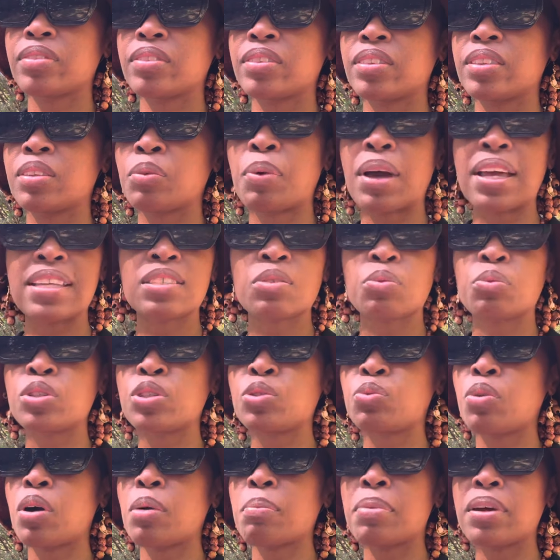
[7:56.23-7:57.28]
the ways in which
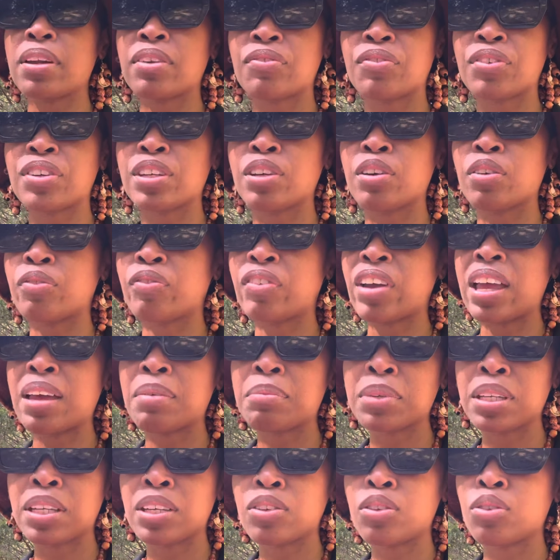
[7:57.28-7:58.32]
you want better for your
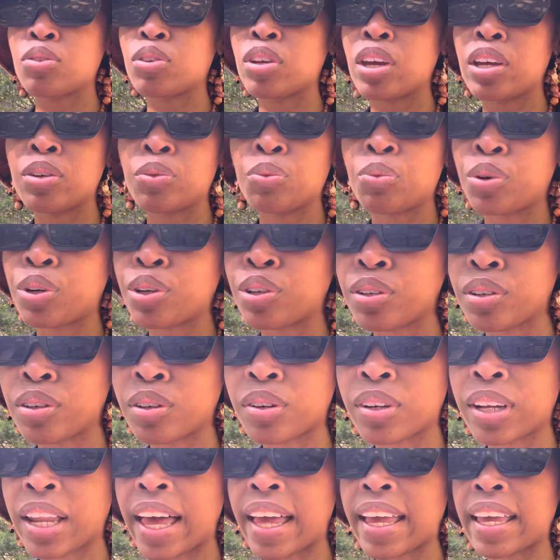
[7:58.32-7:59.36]
family and the
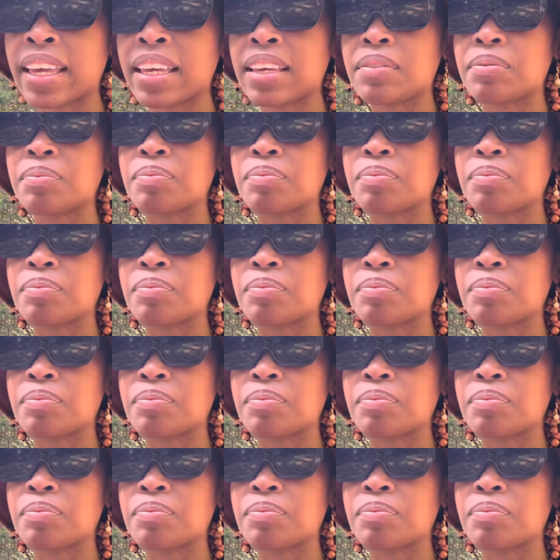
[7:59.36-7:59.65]
world, like,